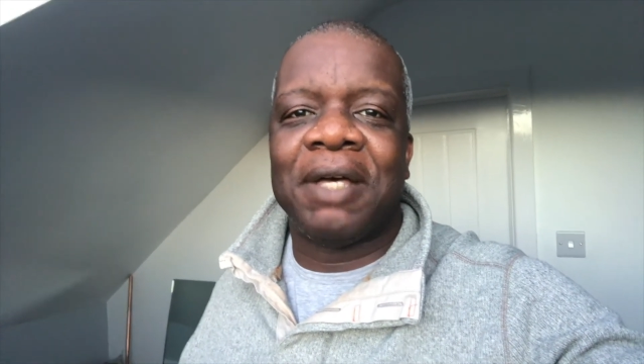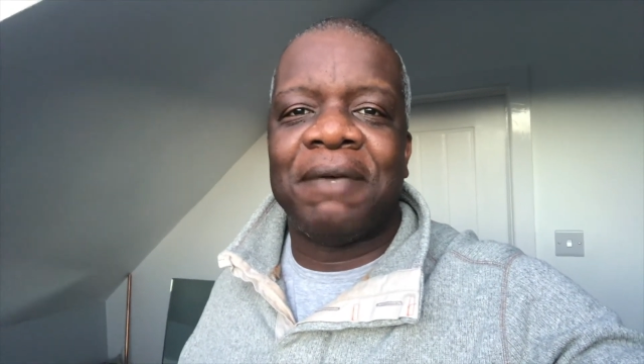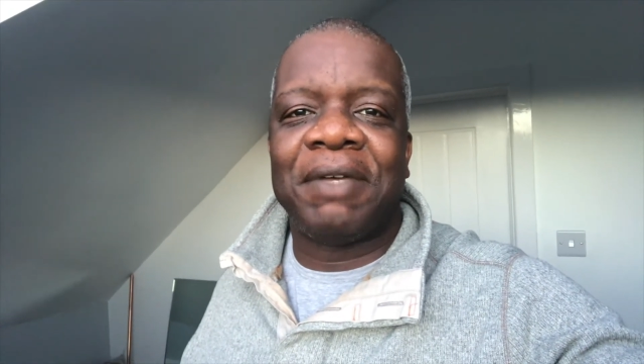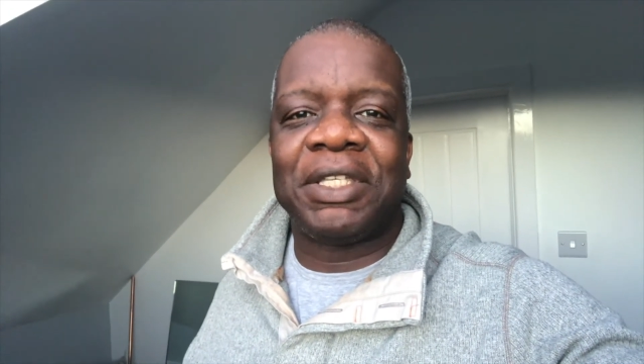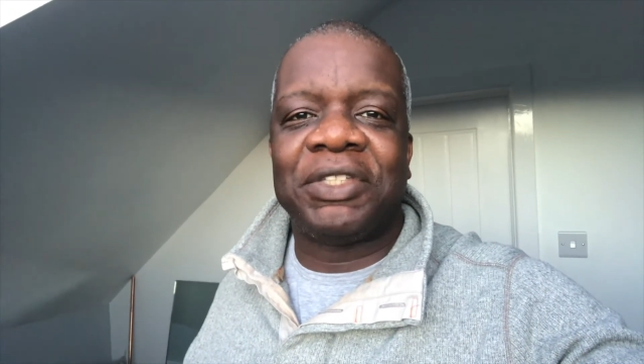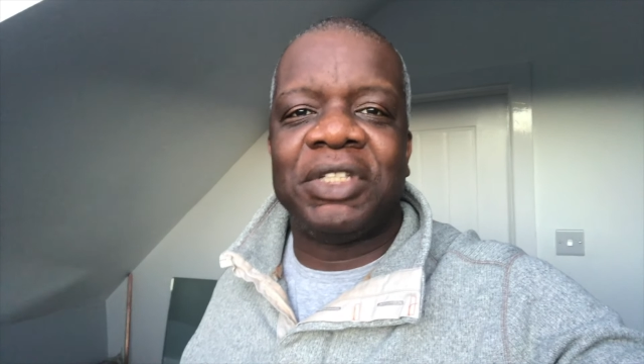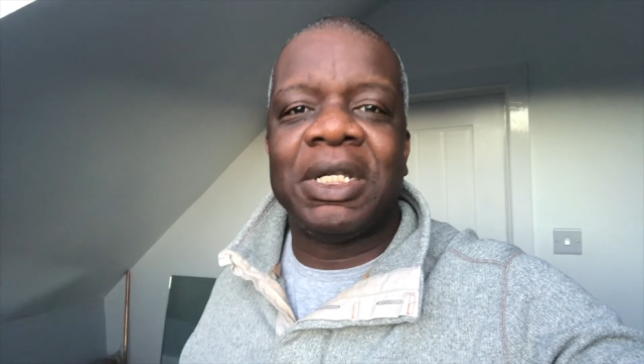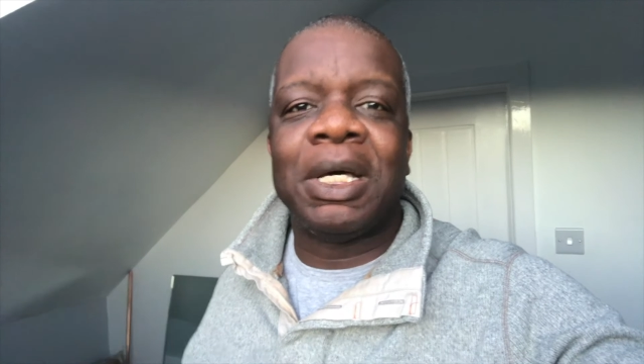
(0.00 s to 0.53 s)

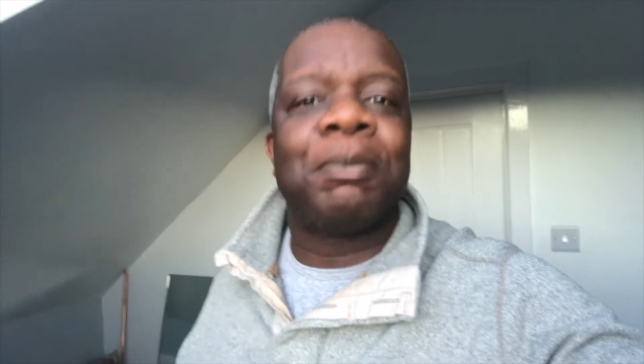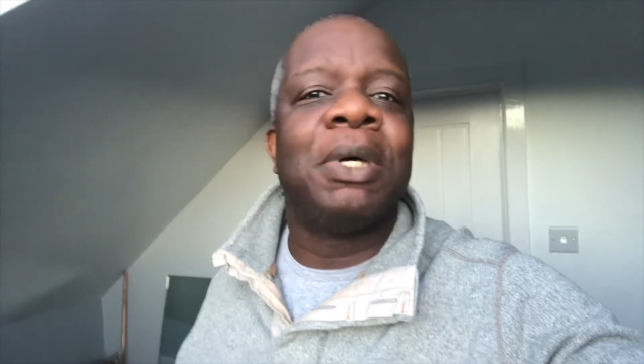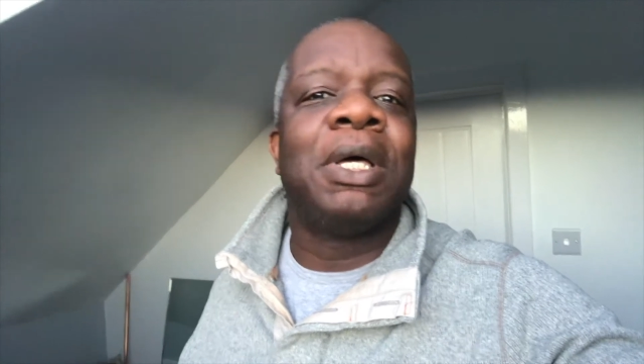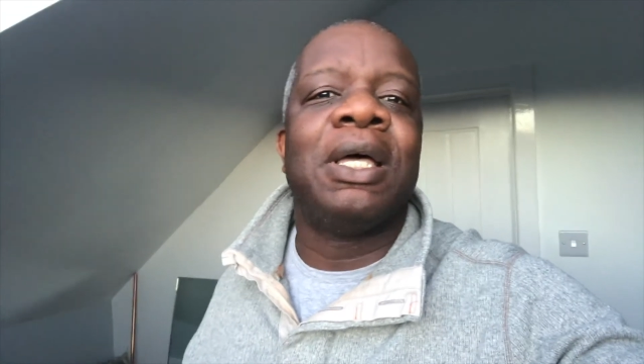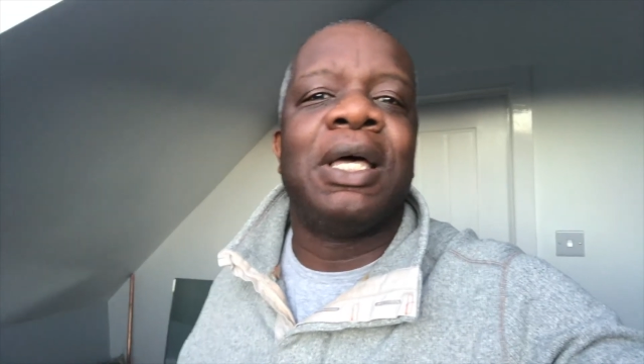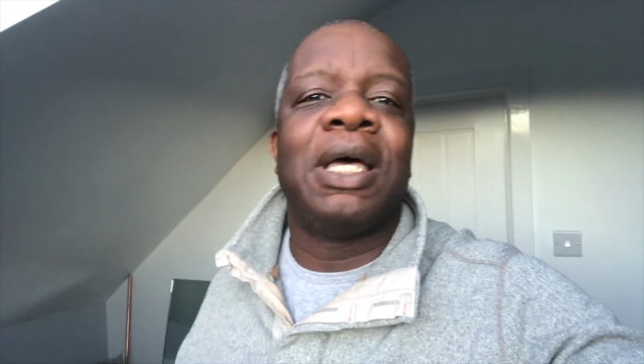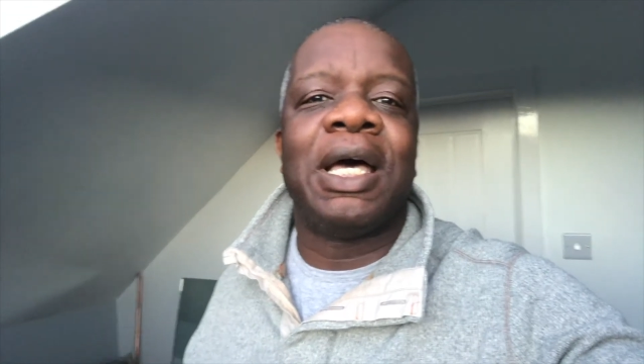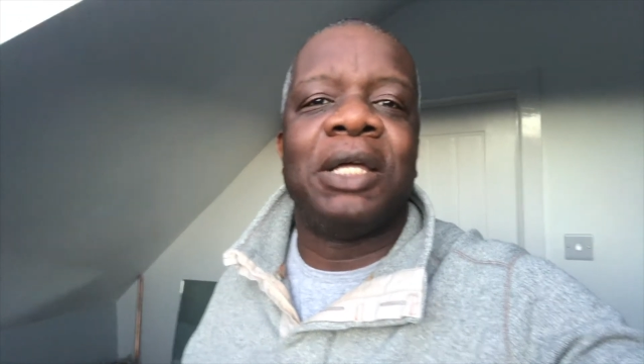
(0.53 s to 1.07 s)
fixing up
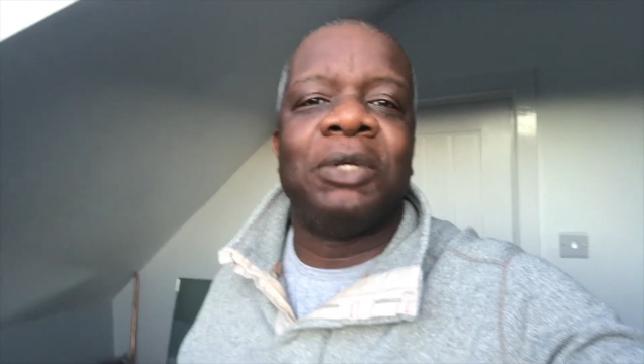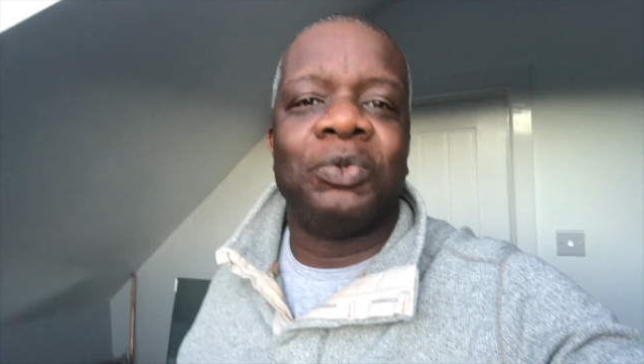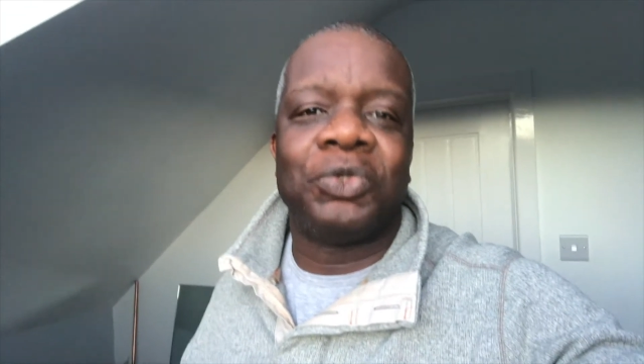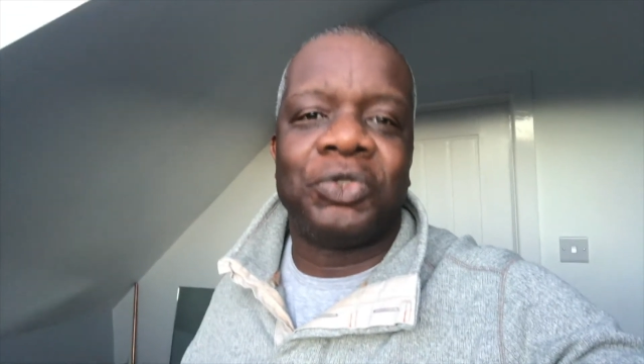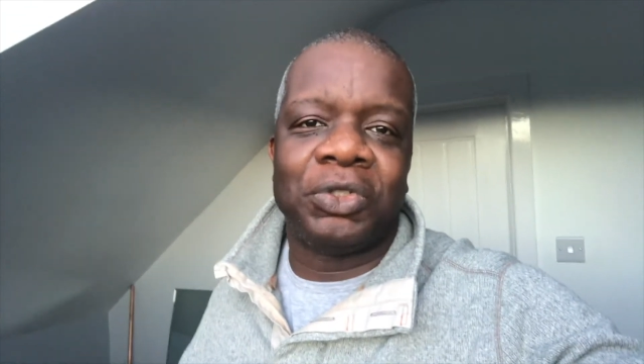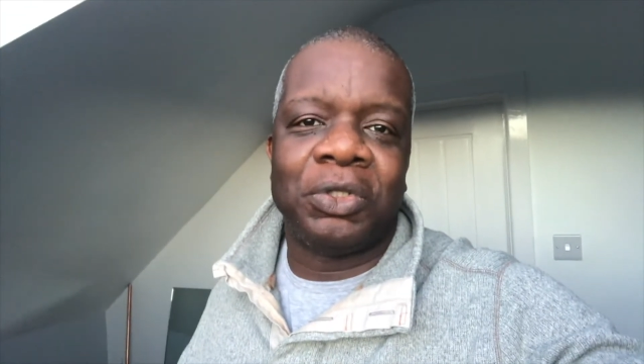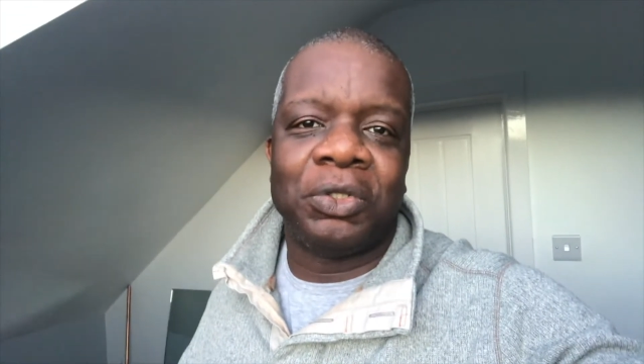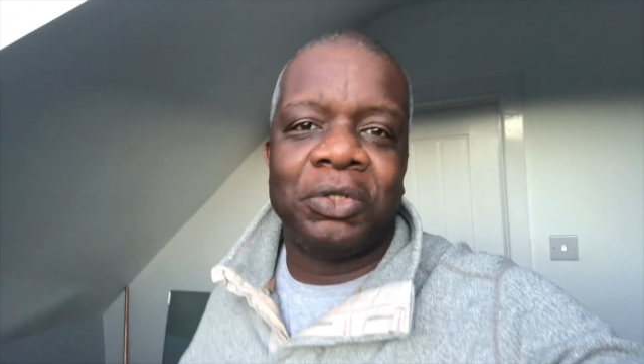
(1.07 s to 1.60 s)
and
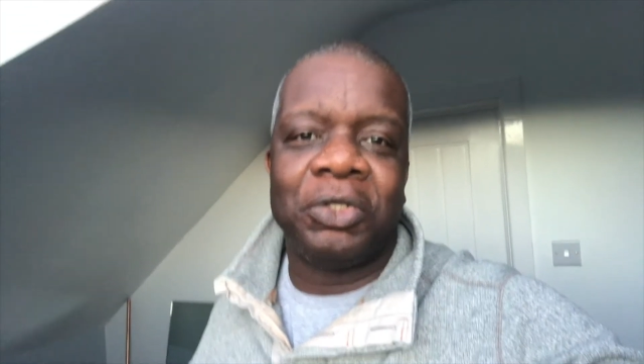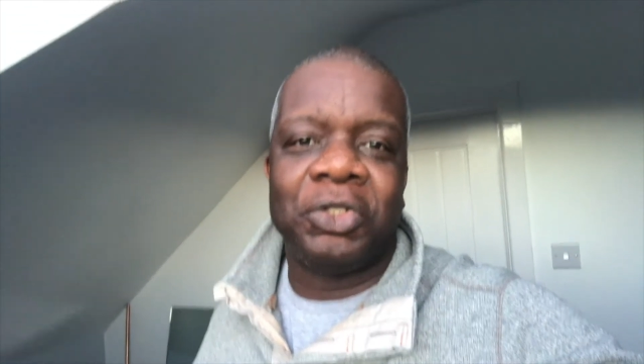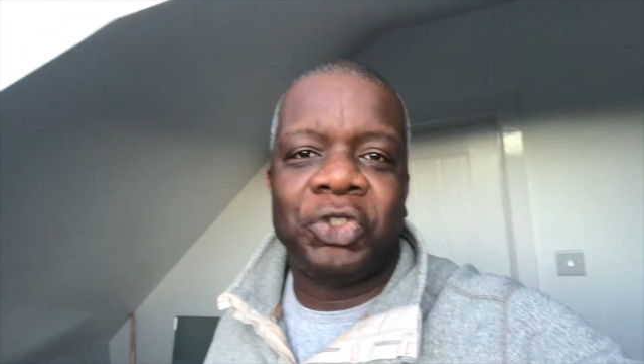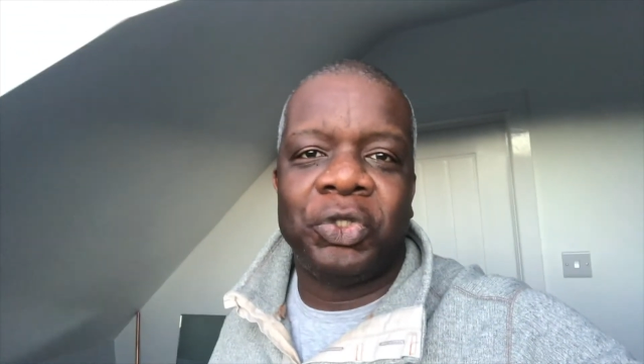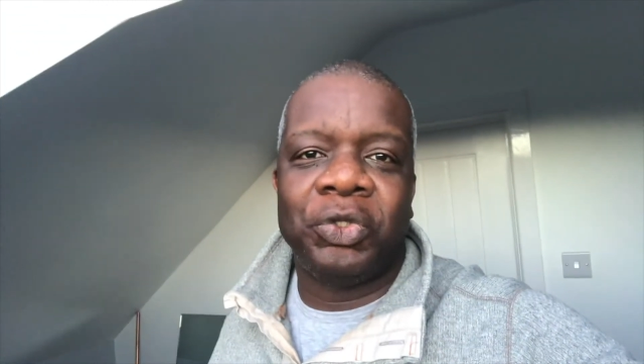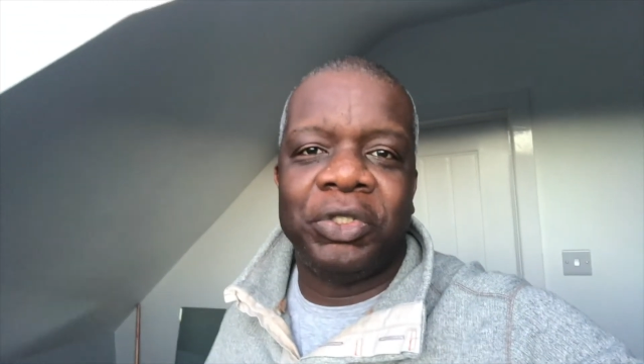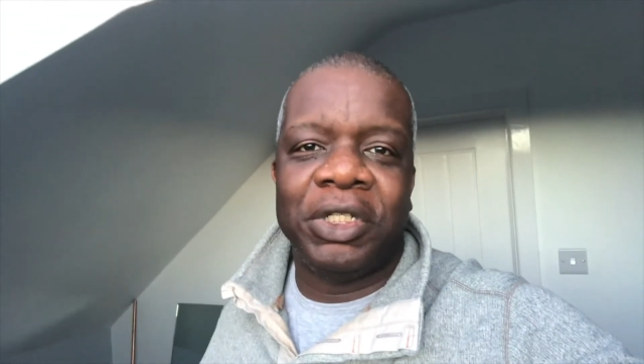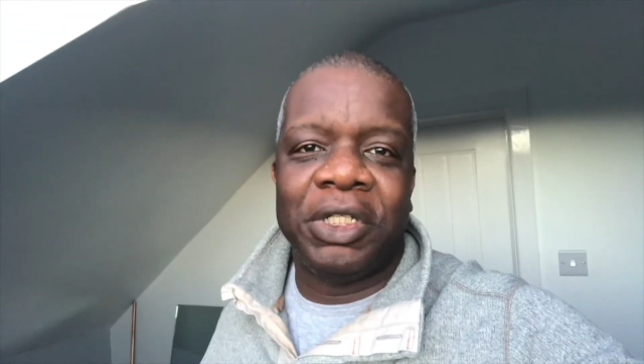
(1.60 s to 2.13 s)
also
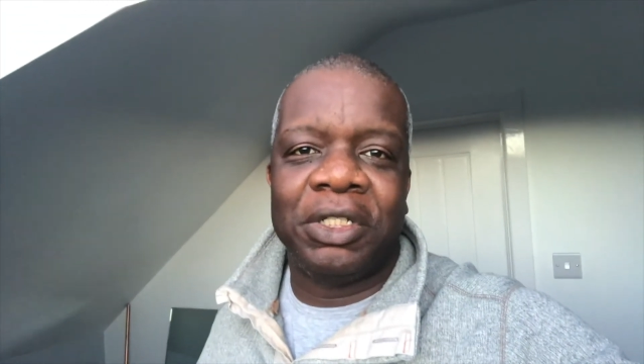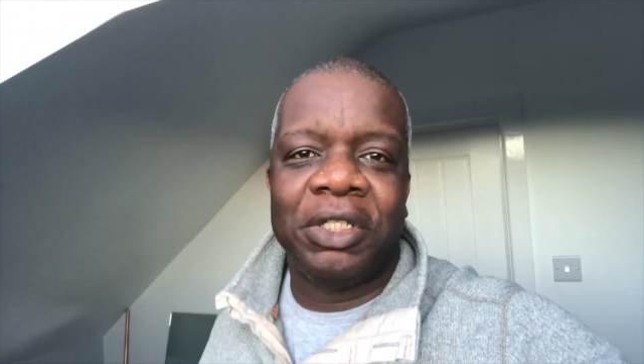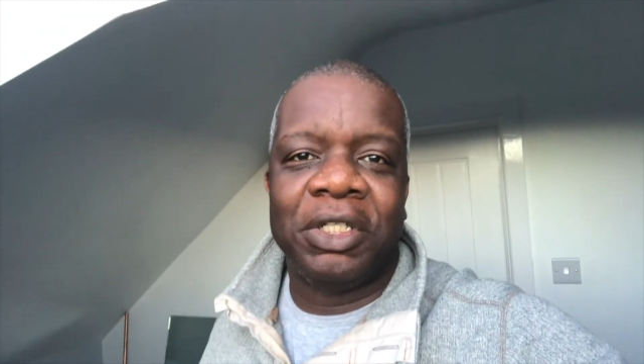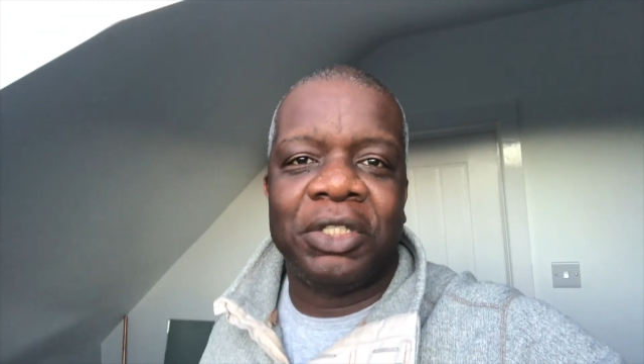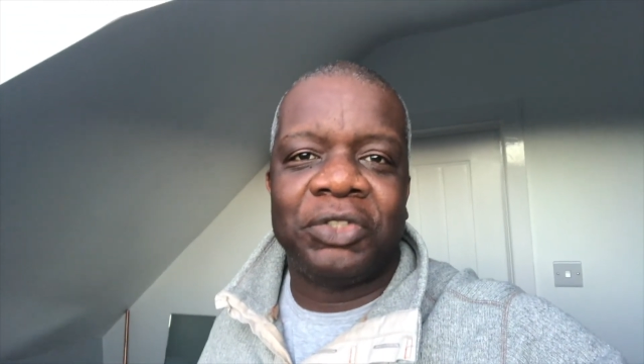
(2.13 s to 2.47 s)
tuning.